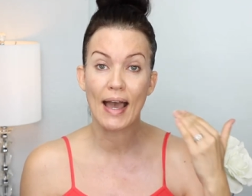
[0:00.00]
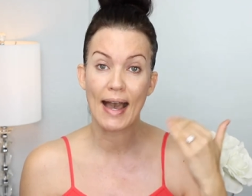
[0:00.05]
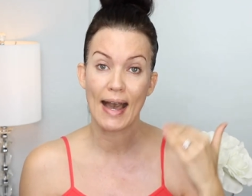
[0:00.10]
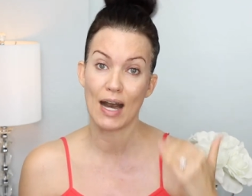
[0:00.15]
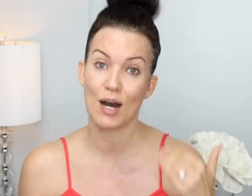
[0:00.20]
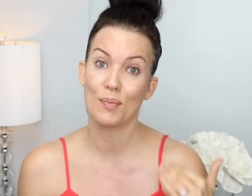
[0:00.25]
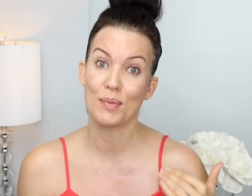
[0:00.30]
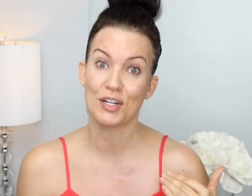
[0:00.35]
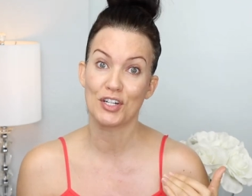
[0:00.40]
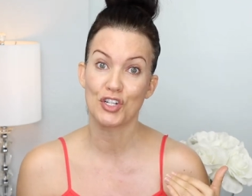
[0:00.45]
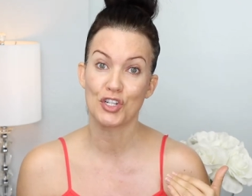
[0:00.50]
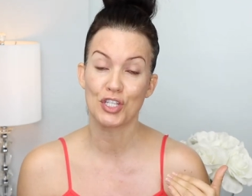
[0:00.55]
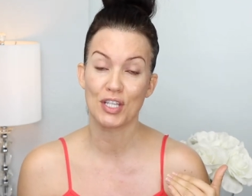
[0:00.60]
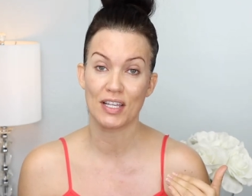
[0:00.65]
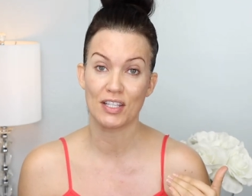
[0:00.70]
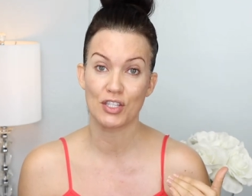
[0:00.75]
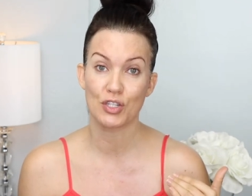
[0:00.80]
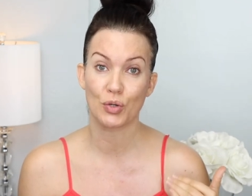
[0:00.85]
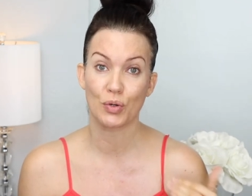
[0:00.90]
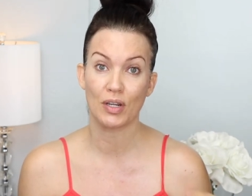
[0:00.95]
how much
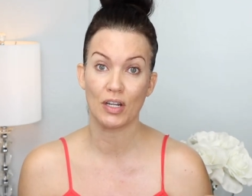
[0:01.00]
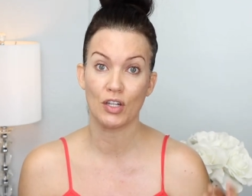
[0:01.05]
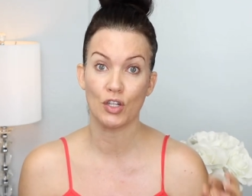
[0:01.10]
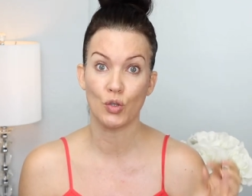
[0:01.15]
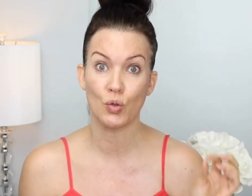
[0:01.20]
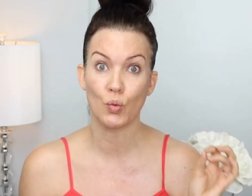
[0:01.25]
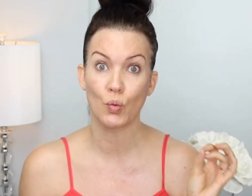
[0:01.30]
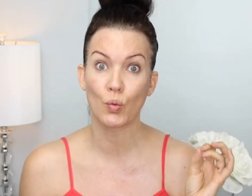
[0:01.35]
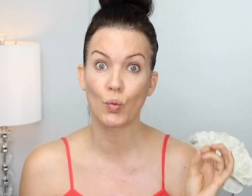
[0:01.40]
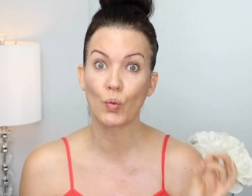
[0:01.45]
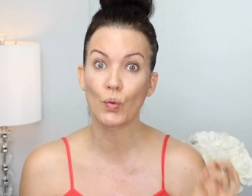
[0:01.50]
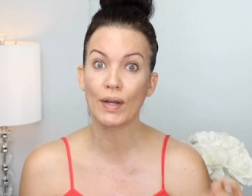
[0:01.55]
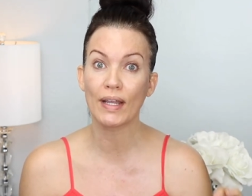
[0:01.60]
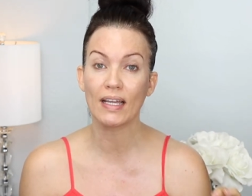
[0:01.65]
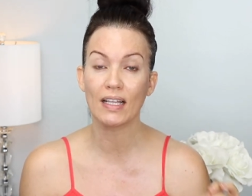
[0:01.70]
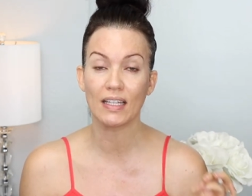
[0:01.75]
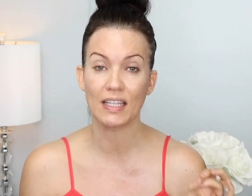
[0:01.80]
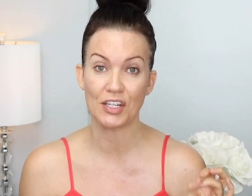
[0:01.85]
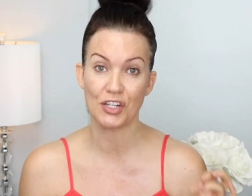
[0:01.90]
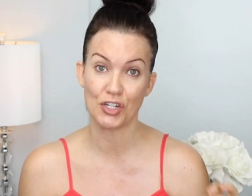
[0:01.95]
sunscreen you
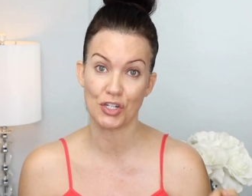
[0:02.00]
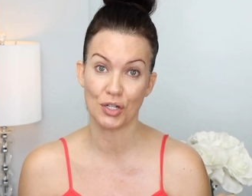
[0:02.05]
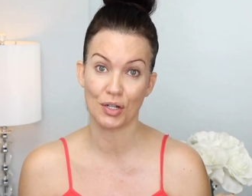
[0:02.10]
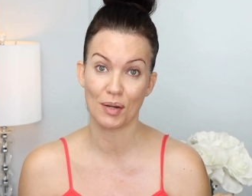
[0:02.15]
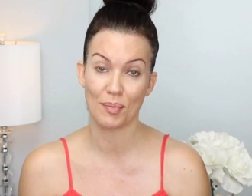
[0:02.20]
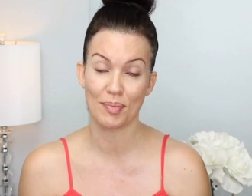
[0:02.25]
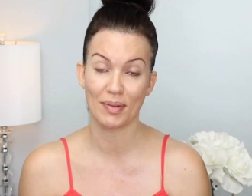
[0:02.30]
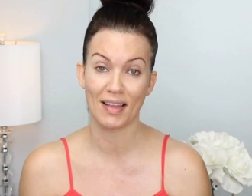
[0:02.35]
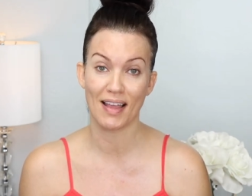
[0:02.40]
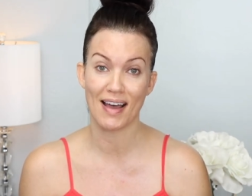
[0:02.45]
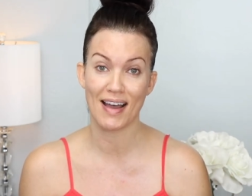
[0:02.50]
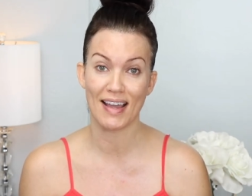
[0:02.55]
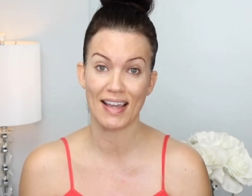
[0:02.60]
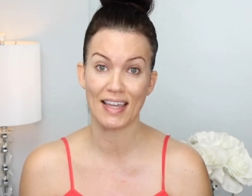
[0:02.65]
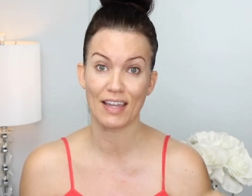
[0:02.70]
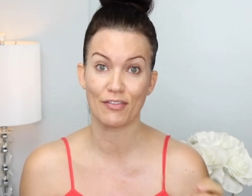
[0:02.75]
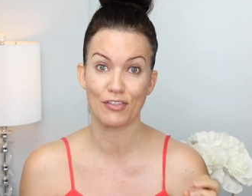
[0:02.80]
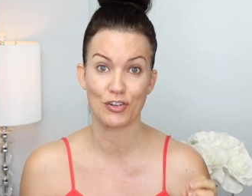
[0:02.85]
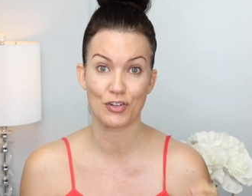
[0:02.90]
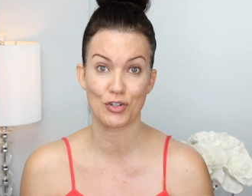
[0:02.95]
really should apply
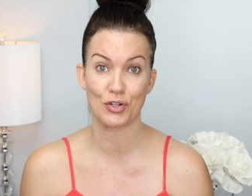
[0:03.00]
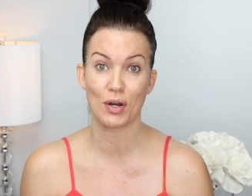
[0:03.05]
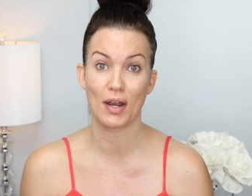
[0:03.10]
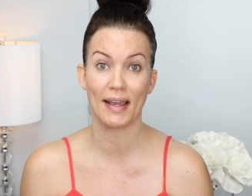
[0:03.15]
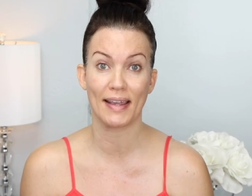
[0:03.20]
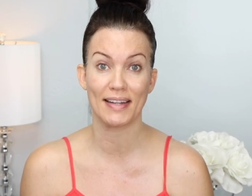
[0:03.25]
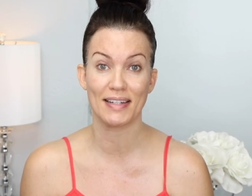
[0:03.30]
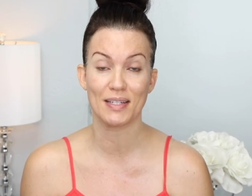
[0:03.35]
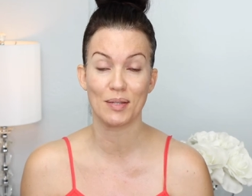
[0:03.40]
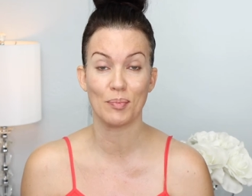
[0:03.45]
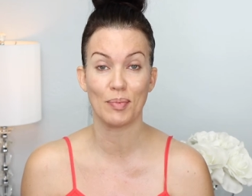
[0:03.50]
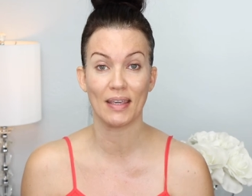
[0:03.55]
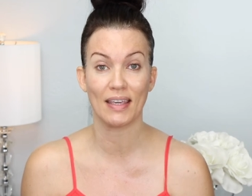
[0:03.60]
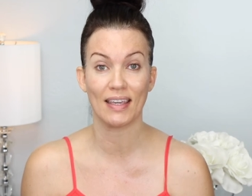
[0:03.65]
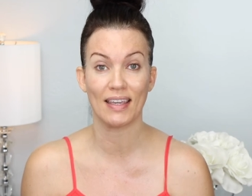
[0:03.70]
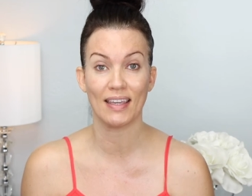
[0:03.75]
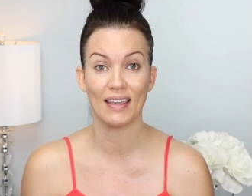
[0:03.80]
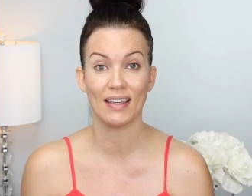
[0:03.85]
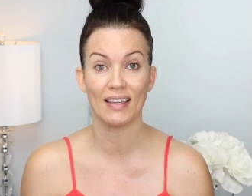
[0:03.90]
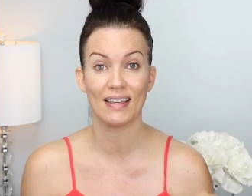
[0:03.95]
if you're trying to
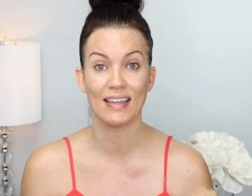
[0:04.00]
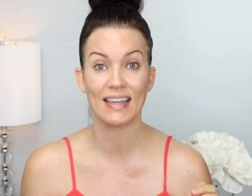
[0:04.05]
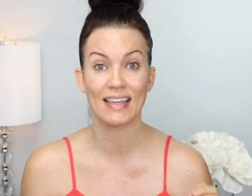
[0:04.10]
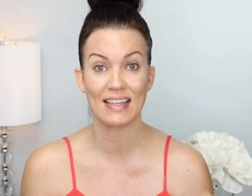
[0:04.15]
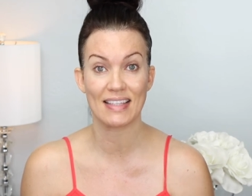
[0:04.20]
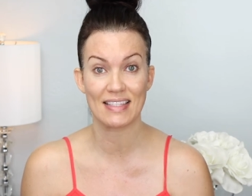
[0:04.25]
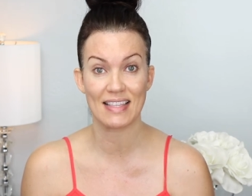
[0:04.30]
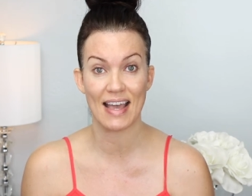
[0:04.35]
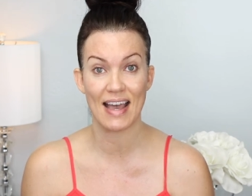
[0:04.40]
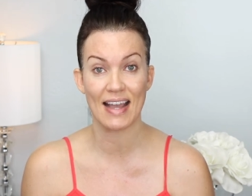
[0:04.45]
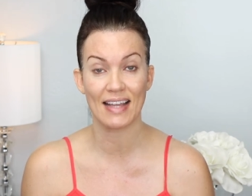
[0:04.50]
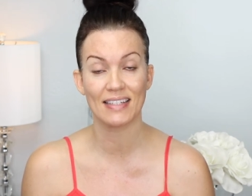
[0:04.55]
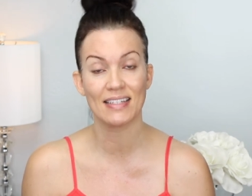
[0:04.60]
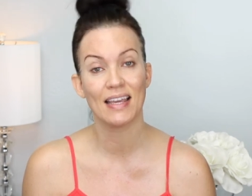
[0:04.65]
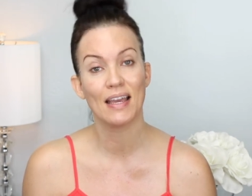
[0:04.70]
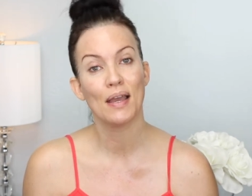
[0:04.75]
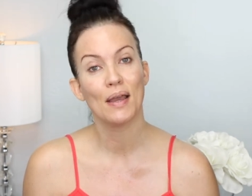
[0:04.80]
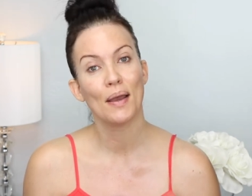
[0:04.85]
be exact.